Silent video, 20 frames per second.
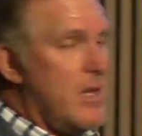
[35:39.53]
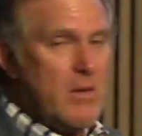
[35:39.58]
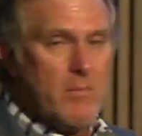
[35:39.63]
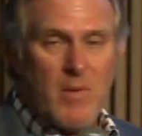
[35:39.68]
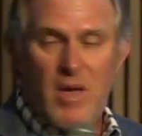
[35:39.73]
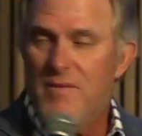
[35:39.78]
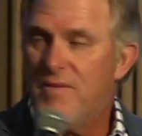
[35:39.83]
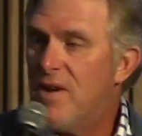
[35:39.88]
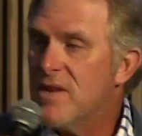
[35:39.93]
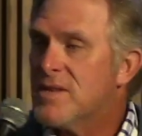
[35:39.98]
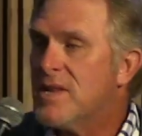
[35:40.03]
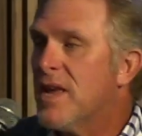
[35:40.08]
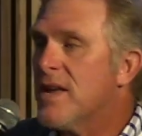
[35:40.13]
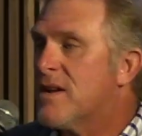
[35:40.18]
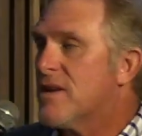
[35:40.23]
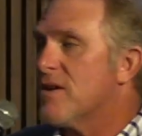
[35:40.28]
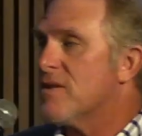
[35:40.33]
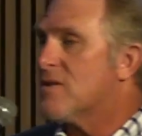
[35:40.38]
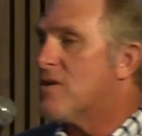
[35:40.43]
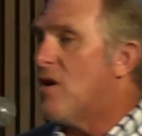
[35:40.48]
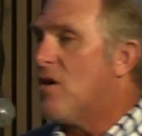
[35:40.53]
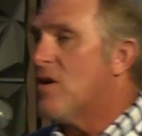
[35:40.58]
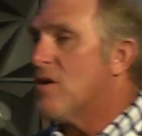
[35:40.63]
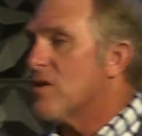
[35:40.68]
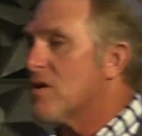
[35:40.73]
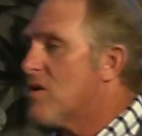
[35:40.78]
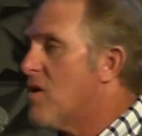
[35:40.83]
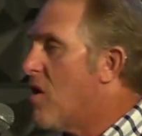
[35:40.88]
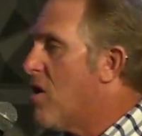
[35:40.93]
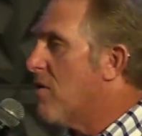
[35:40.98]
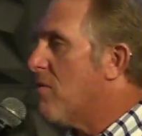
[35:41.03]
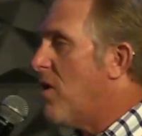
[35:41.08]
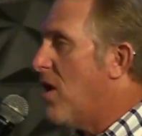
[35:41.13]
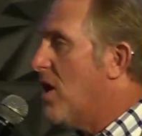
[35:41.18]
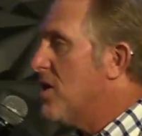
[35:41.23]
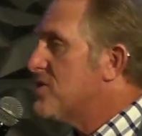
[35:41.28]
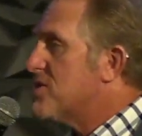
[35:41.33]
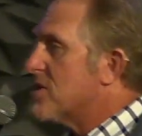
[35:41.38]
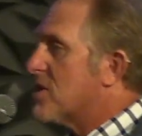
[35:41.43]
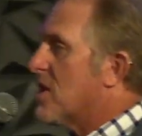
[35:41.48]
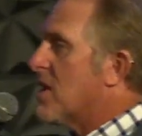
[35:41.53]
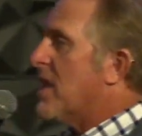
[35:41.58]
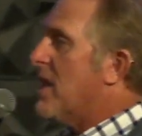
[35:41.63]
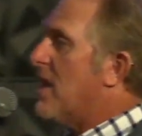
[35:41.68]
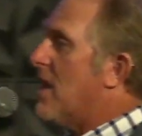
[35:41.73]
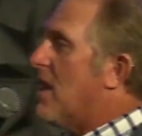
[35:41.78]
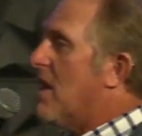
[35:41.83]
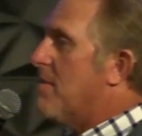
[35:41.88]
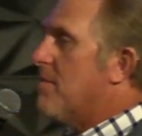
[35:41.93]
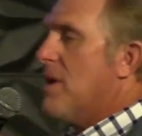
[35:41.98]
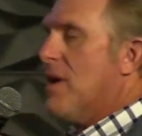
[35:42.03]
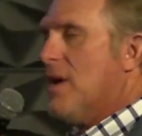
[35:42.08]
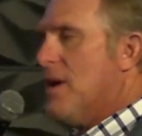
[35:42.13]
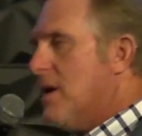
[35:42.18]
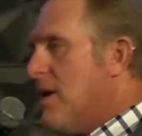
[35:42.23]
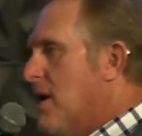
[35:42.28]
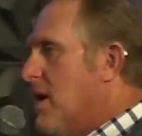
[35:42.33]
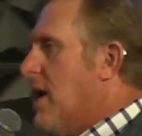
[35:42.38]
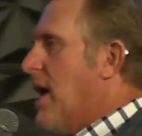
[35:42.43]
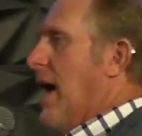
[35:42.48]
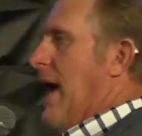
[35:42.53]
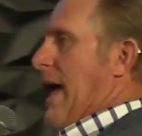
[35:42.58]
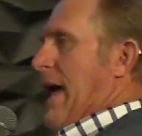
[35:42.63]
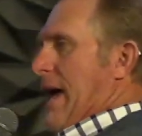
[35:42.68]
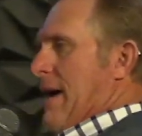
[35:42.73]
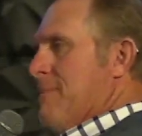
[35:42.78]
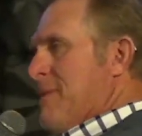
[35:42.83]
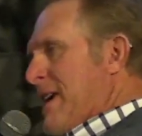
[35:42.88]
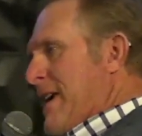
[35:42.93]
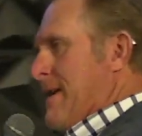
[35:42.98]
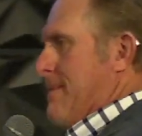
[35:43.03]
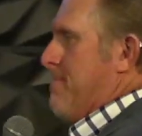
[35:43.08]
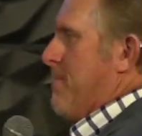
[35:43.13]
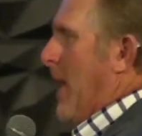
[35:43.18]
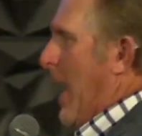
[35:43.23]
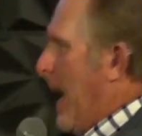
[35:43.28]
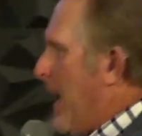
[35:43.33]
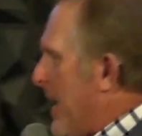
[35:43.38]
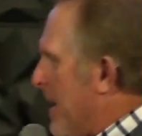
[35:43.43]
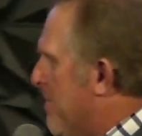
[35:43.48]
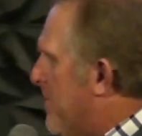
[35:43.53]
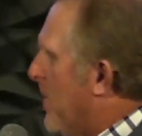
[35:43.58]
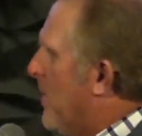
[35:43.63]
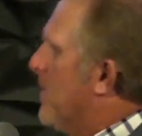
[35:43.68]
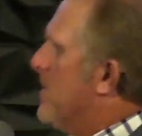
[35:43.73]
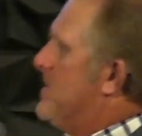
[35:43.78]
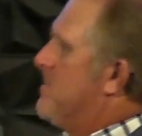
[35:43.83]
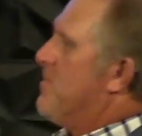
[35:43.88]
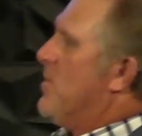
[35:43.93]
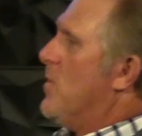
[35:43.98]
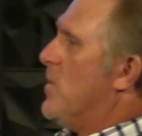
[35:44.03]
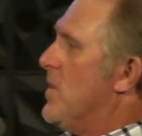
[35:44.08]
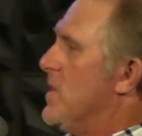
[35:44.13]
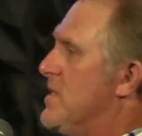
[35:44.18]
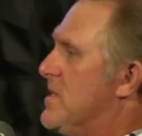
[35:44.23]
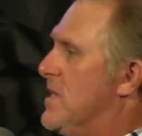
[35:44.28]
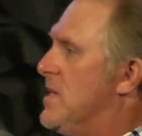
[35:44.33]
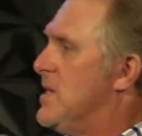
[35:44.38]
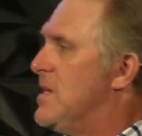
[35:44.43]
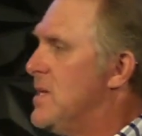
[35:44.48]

Man, if I take her car to the car wash and clean it up, I'm getting brownie points, boys.